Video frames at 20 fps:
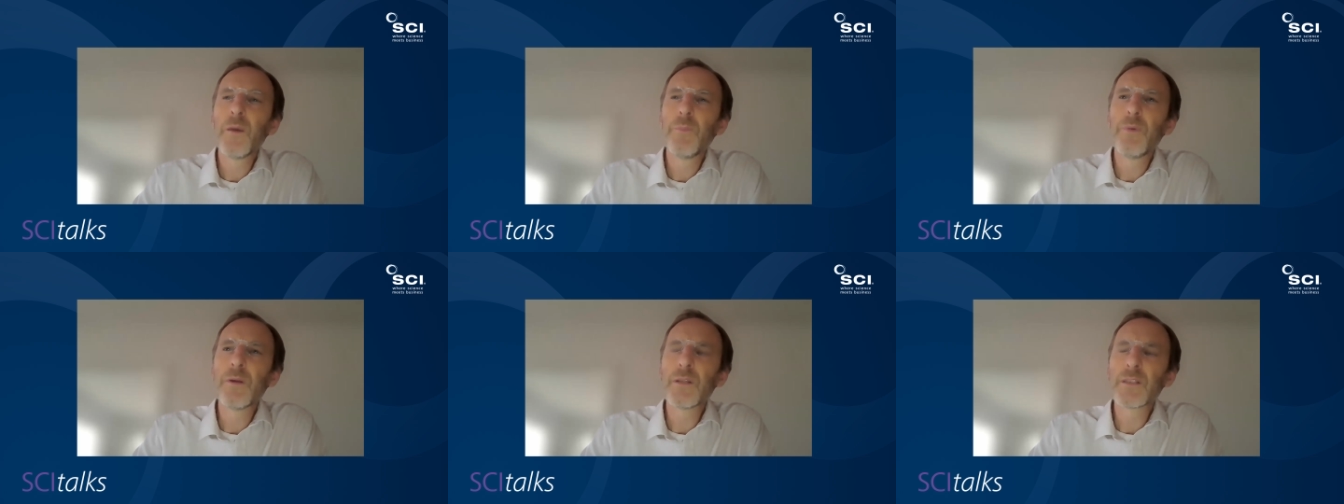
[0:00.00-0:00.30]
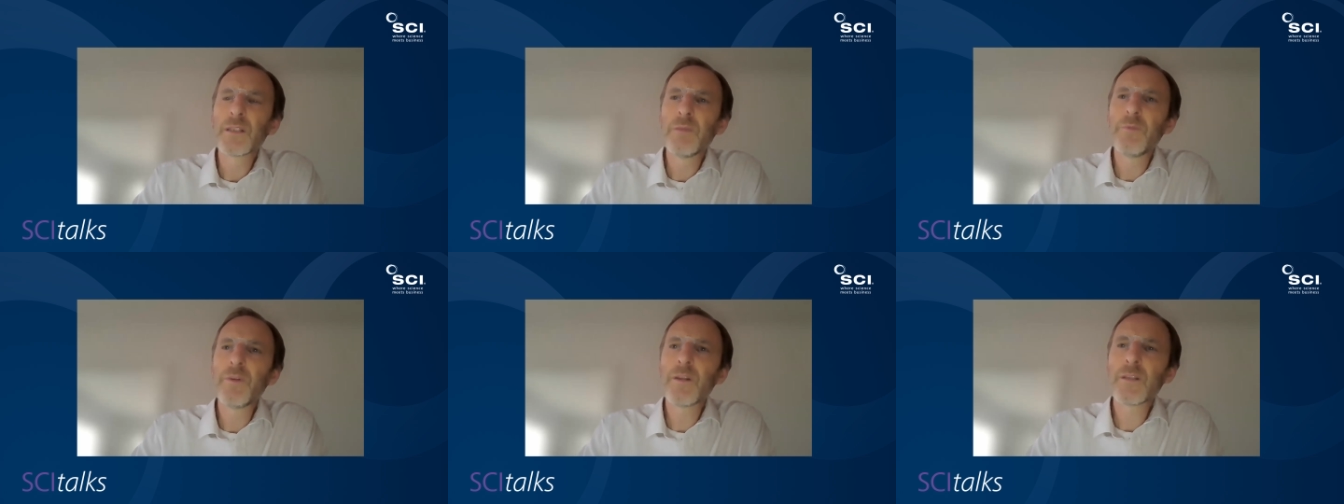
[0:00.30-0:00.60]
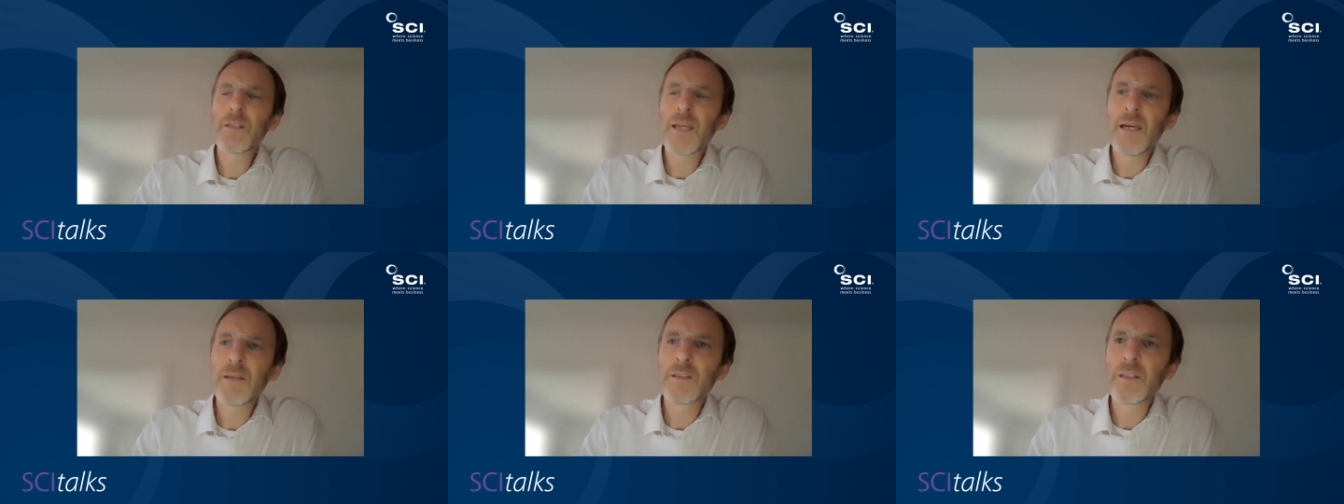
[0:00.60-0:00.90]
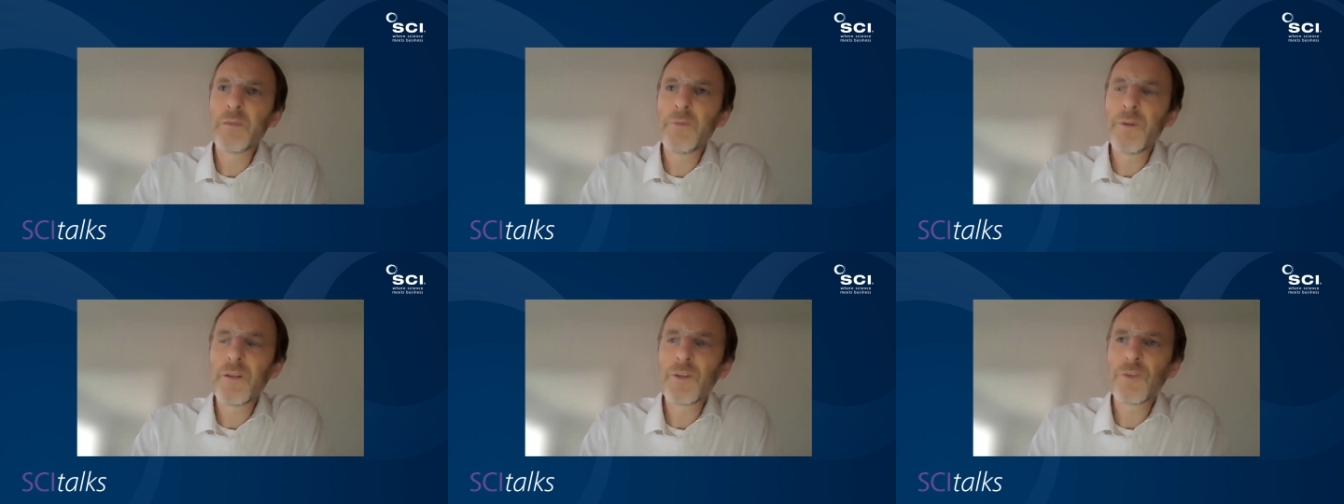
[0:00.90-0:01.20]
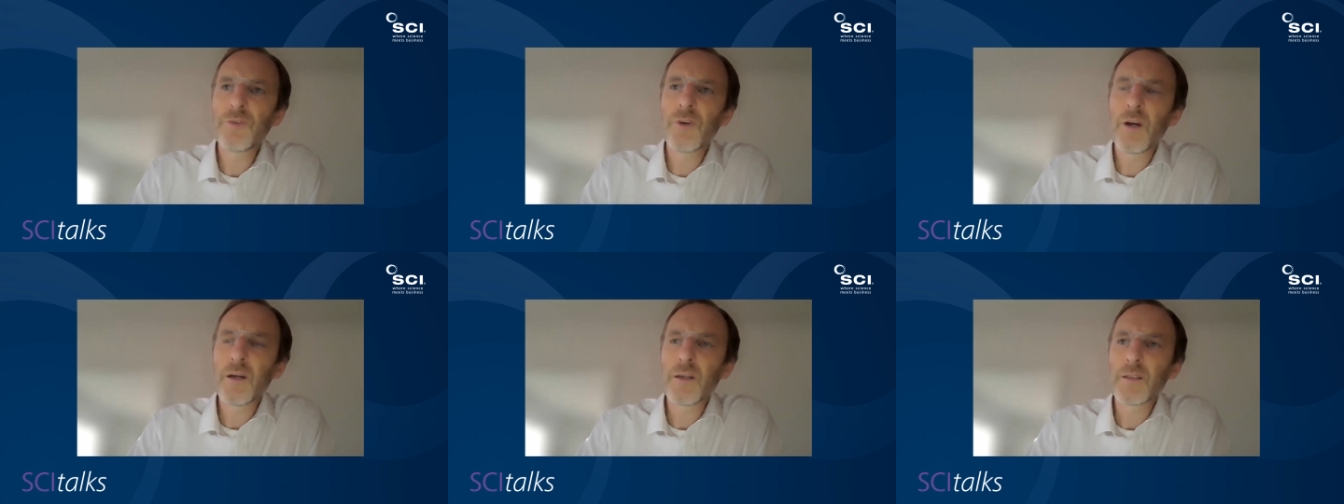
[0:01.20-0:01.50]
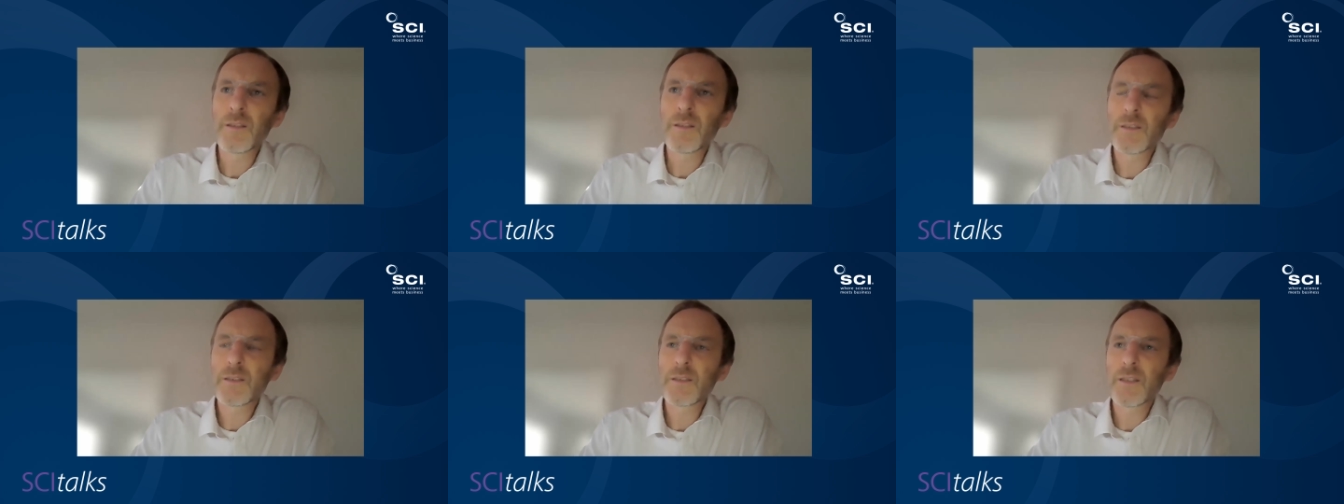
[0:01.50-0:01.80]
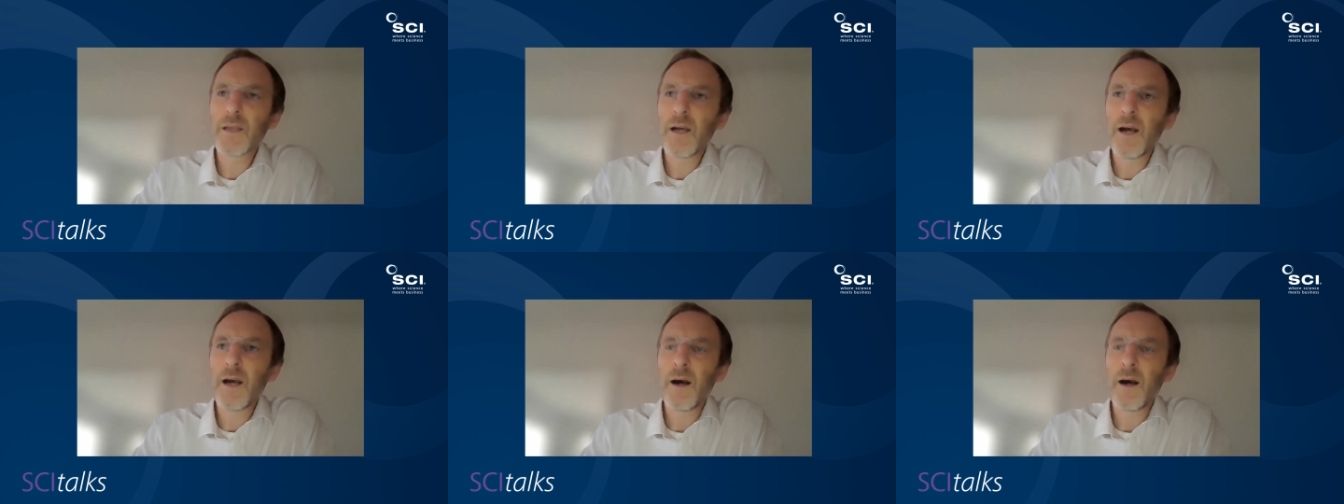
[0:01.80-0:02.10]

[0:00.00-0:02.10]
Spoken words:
But some of the drugs